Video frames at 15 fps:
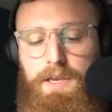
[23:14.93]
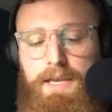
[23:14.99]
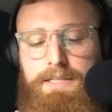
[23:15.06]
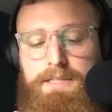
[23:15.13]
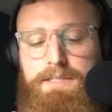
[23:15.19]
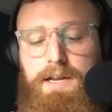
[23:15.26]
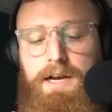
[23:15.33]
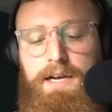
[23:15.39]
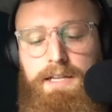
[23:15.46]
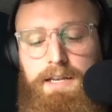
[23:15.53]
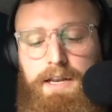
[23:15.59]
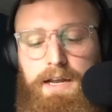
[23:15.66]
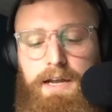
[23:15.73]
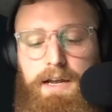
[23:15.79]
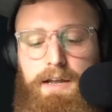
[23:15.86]
it's not
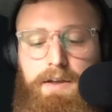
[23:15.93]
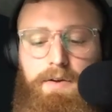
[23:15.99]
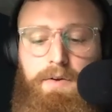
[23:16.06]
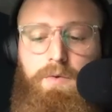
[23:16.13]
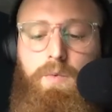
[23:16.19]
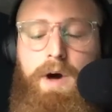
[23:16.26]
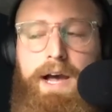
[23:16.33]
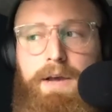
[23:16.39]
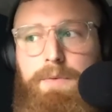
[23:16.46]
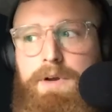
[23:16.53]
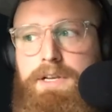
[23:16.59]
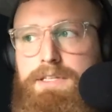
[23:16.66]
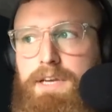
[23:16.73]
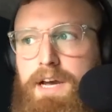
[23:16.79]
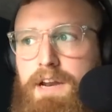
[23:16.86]
why I
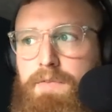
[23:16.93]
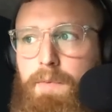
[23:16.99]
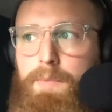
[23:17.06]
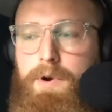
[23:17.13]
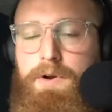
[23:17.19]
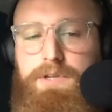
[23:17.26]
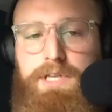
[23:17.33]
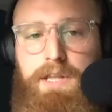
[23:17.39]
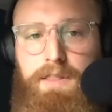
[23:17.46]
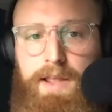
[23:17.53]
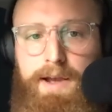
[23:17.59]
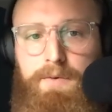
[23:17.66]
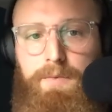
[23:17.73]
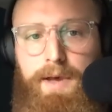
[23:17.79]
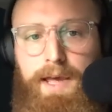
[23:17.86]
wanted to kind of approach it in
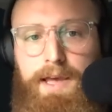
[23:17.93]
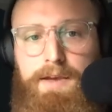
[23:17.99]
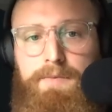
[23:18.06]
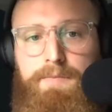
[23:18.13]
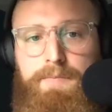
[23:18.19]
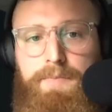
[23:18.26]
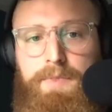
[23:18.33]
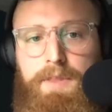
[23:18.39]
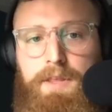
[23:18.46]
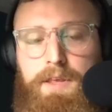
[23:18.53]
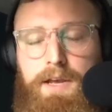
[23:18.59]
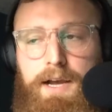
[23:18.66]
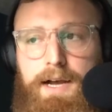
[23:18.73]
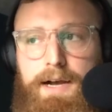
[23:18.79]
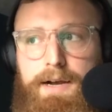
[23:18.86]
that way.
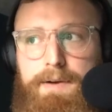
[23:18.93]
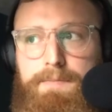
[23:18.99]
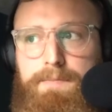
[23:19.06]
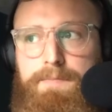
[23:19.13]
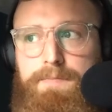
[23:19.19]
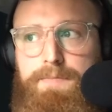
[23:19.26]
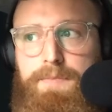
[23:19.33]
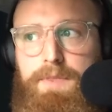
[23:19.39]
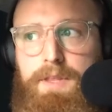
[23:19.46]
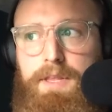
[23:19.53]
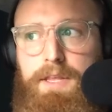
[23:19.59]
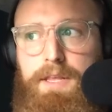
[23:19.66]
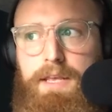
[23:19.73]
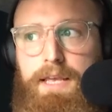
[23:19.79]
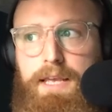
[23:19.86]
And
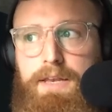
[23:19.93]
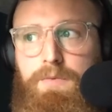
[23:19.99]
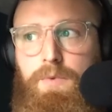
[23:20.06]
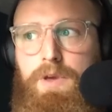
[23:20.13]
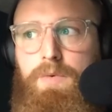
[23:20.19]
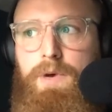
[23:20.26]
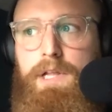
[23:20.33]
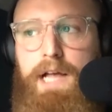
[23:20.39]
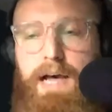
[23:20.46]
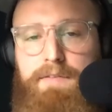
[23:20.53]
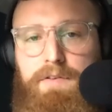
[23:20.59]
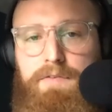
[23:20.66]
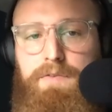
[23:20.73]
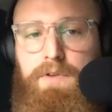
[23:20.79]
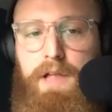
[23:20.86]
we will have
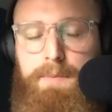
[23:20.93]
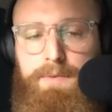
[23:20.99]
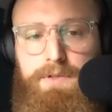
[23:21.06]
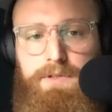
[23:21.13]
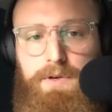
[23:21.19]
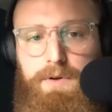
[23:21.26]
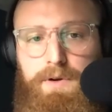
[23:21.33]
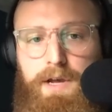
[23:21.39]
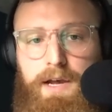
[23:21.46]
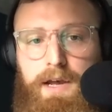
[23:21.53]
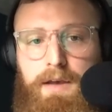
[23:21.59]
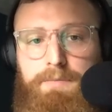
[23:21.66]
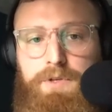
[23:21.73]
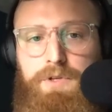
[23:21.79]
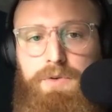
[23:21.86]
a full episode,
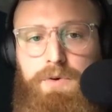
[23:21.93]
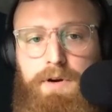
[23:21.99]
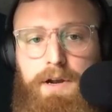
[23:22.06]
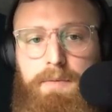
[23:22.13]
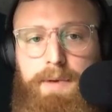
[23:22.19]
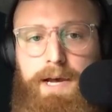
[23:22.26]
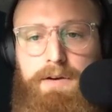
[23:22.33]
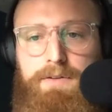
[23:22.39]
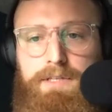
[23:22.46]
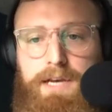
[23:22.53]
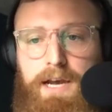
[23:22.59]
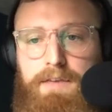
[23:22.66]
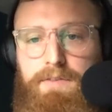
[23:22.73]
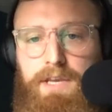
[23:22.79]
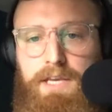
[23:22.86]
I'm sure, about
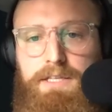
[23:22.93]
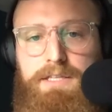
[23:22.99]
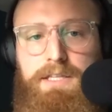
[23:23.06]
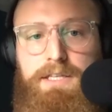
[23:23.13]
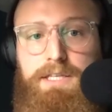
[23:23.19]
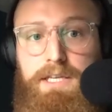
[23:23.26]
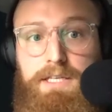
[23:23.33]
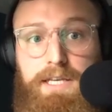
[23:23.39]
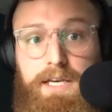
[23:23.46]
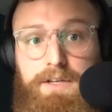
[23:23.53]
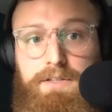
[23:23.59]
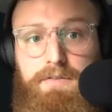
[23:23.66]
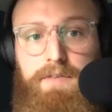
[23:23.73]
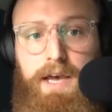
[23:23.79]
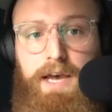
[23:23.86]
diving into the
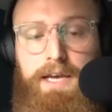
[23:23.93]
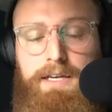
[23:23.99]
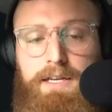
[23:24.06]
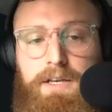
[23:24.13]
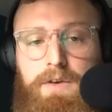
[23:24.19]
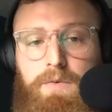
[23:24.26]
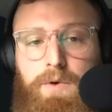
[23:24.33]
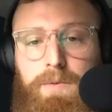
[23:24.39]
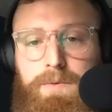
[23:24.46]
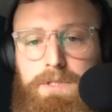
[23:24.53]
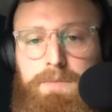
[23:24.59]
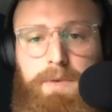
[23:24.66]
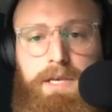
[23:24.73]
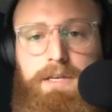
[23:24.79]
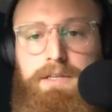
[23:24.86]
details of that, where we'll
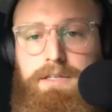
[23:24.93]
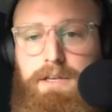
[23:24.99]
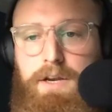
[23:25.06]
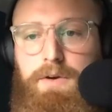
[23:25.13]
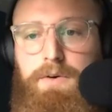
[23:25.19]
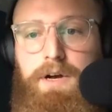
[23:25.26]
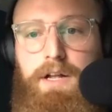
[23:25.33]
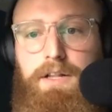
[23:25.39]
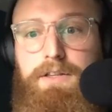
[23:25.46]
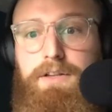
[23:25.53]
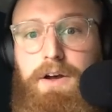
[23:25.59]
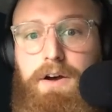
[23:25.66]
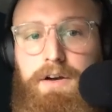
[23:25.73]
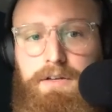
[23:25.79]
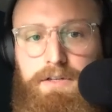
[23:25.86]
spend, a
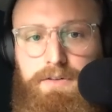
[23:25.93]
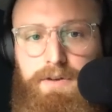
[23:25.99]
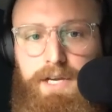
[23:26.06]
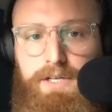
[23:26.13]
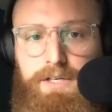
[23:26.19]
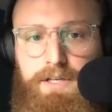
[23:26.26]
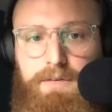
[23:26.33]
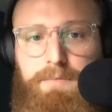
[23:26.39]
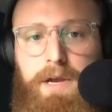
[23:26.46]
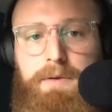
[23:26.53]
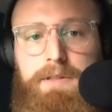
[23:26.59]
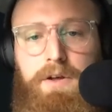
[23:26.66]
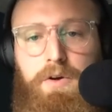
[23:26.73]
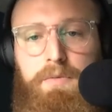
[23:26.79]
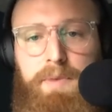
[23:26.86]
long duration,
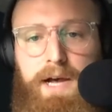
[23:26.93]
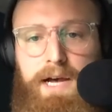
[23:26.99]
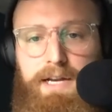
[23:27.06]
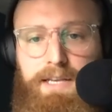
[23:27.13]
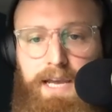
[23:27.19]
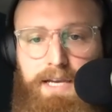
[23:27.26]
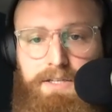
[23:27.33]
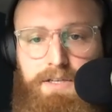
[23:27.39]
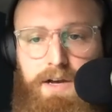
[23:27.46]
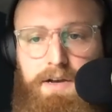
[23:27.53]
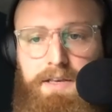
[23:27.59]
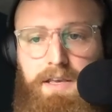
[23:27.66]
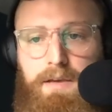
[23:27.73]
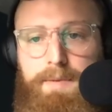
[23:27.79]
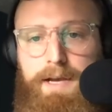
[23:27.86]
probably the whole podcast,
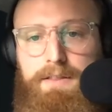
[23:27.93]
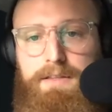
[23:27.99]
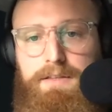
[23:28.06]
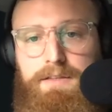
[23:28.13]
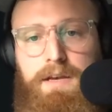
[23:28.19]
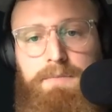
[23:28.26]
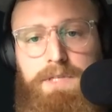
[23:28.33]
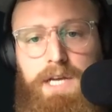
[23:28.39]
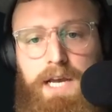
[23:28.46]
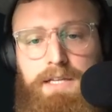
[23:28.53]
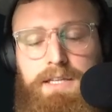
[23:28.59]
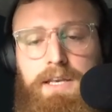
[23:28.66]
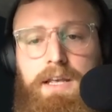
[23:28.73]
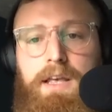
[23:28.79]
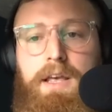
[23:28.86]
talking about this subject.